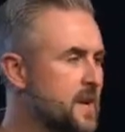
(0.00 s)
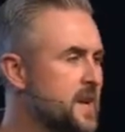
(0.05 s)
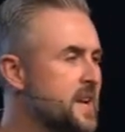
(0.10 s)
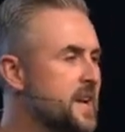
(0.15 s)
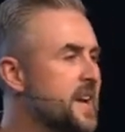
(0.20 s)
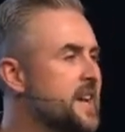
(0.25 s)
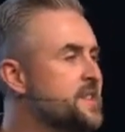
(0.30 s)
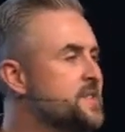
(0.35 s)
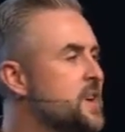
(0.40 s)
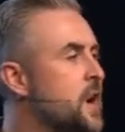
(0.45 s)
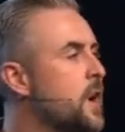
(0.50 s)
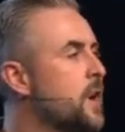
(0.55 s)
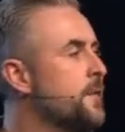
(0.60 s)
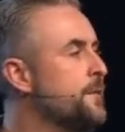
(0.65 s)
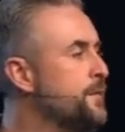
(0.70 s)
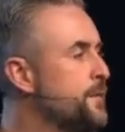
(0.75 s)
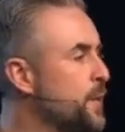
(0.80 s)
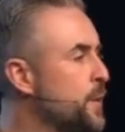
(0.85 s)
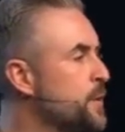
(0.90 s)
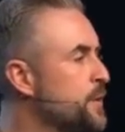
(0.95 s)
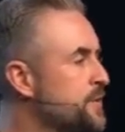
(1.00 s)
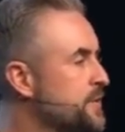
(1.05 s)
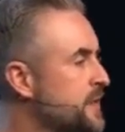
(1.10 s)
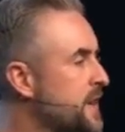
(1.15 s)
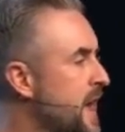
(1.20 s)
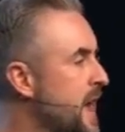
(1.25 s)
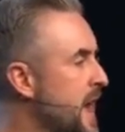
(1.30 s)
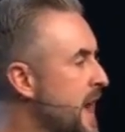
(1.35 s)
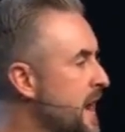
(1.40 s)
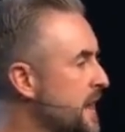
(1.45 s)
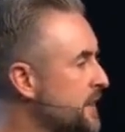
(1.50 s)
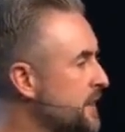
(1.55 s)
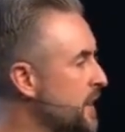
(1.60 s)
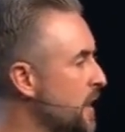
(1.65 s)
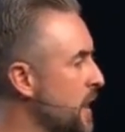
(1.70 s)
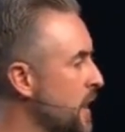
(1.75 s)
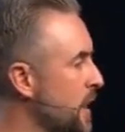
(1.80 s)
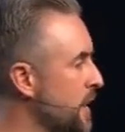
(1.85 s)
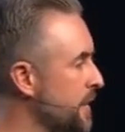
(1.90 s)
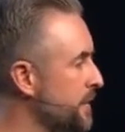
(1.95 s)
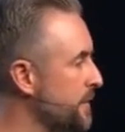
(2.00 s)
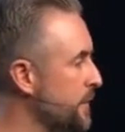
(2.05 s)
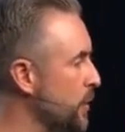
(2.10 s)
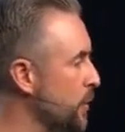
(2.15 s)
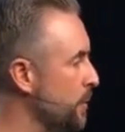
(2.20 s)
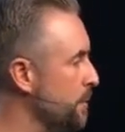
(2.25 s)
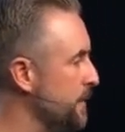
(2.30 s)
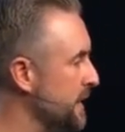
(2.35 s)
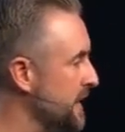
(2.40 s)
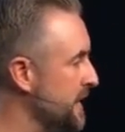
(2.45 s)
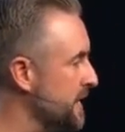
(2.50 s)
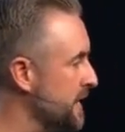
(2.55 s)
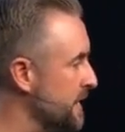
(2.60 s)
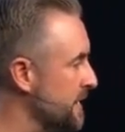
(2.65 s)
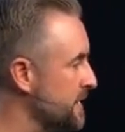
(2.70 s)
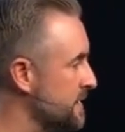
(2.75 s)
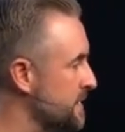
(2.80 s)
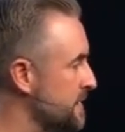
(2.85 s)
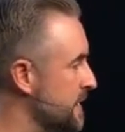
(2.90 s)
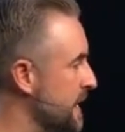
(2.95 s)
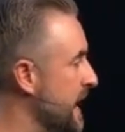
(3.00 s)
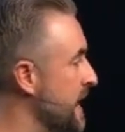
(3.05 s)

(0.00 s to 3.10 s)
It's our first act of obedience.